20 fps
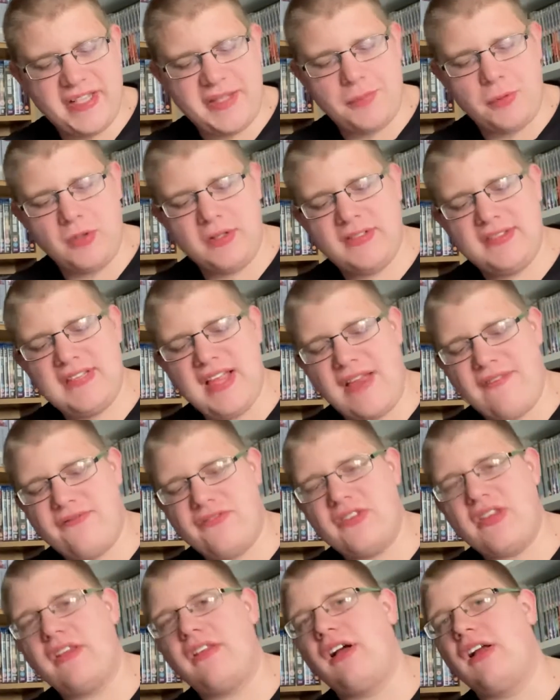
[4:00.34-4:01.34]
to put Death
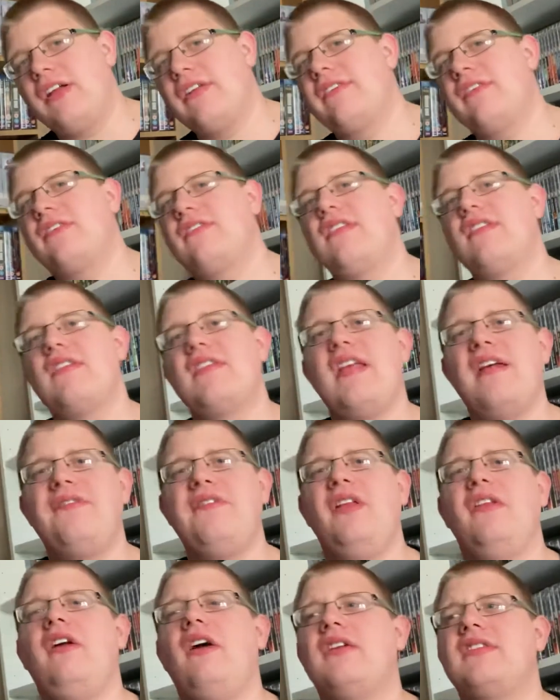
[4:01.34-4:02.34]
to the Daleks. Because Death
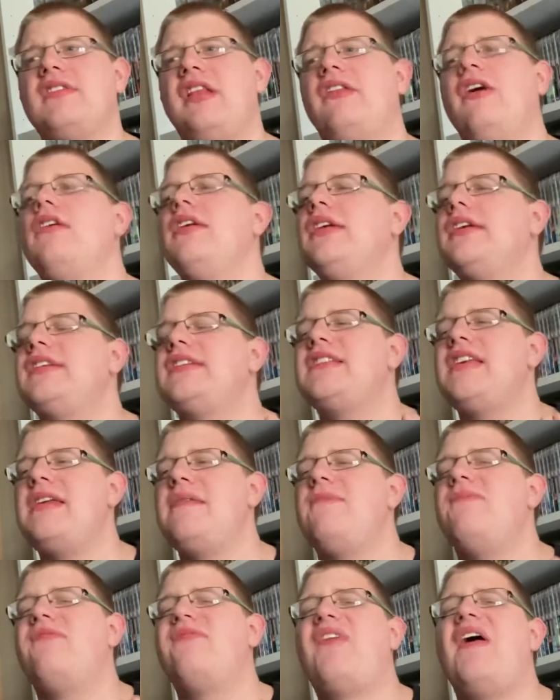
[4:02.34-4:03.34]
to the Daleks, the Daleks
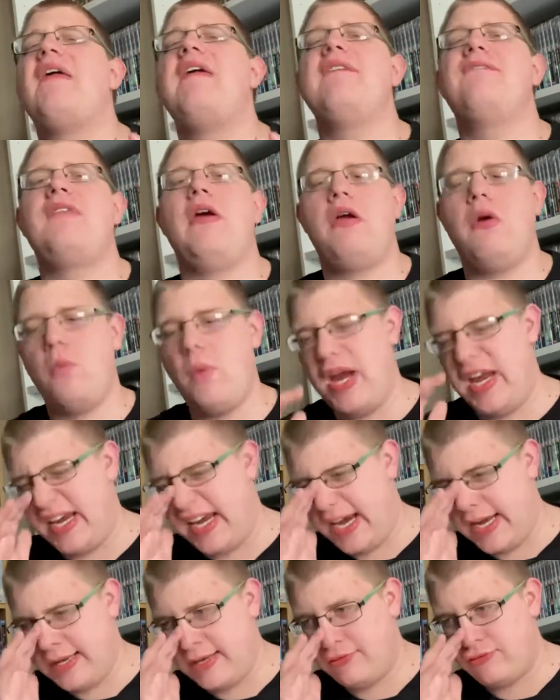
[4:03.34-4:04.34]
seem very, very weak
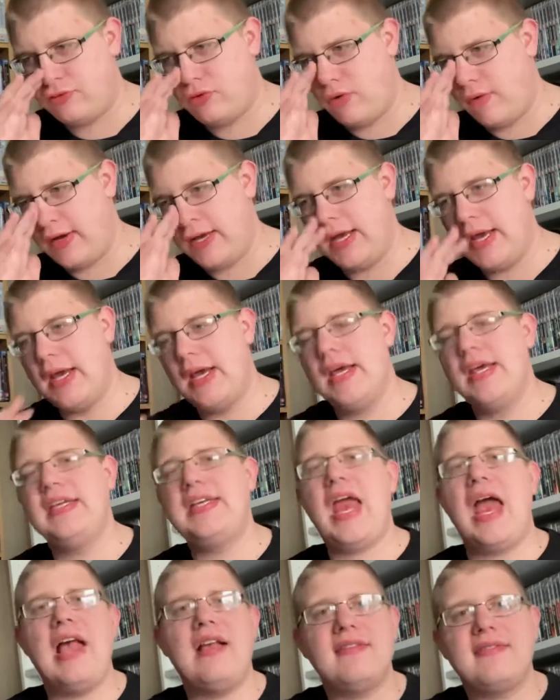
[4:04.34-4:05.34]
in this story.
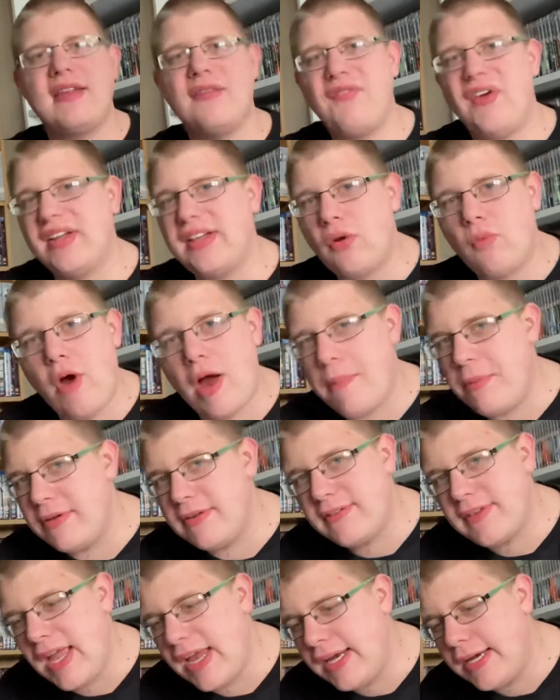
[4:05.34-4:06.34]
Yes, they've had the
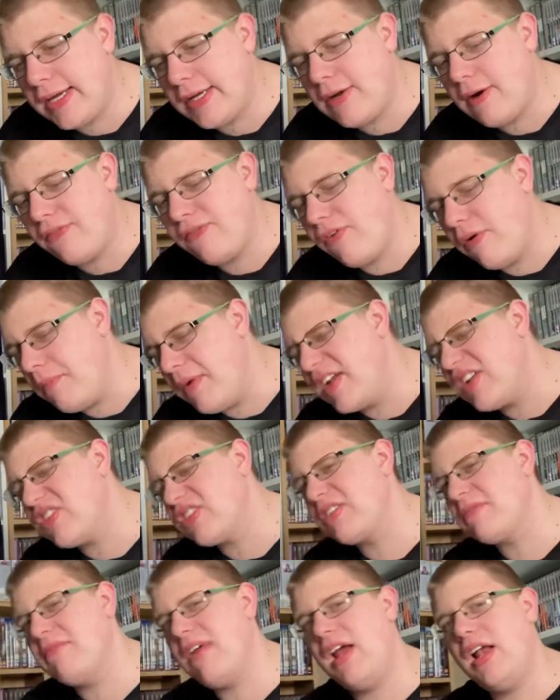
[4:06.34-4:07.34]
weapons taken off them. It
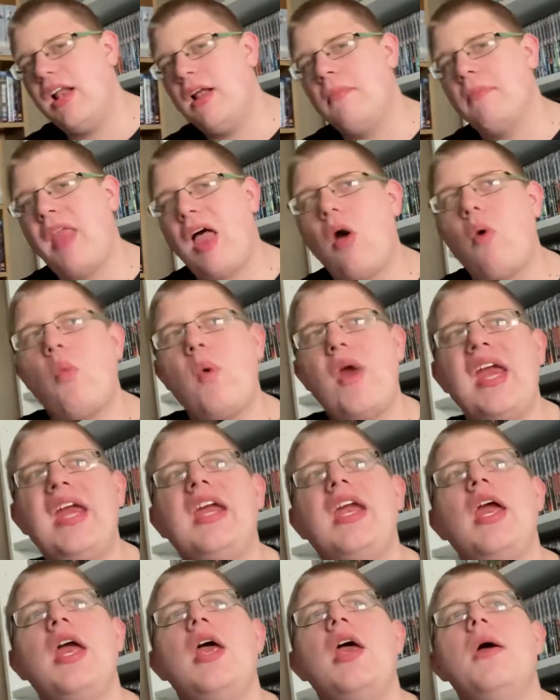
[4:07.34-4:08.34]
doesn't make them that
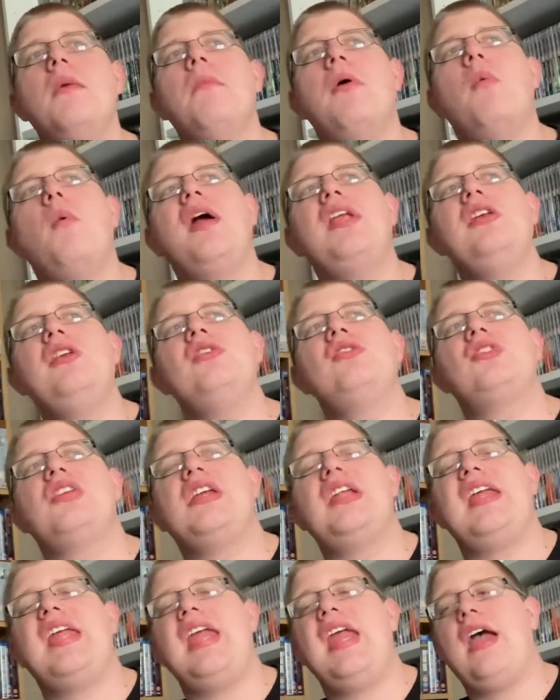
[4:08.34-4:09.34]
weak. But when you
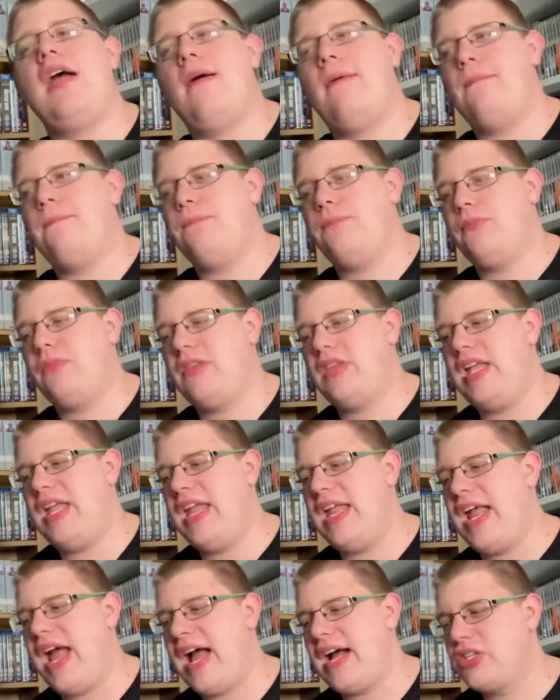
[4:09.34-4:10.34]
see
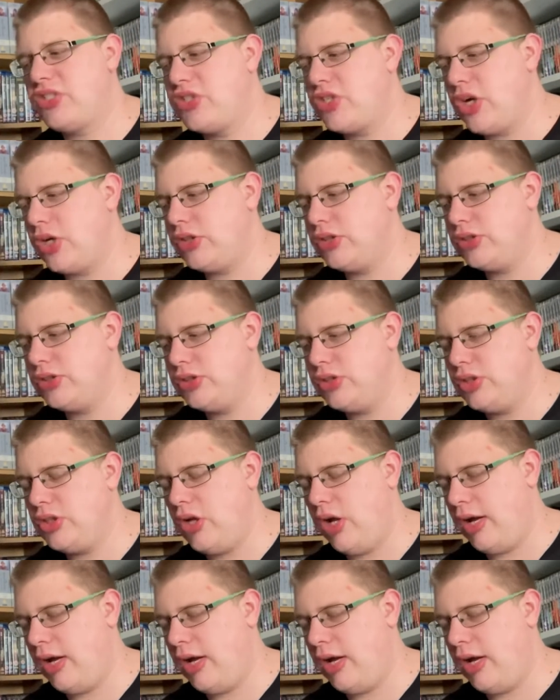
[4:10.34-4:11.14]
the aliens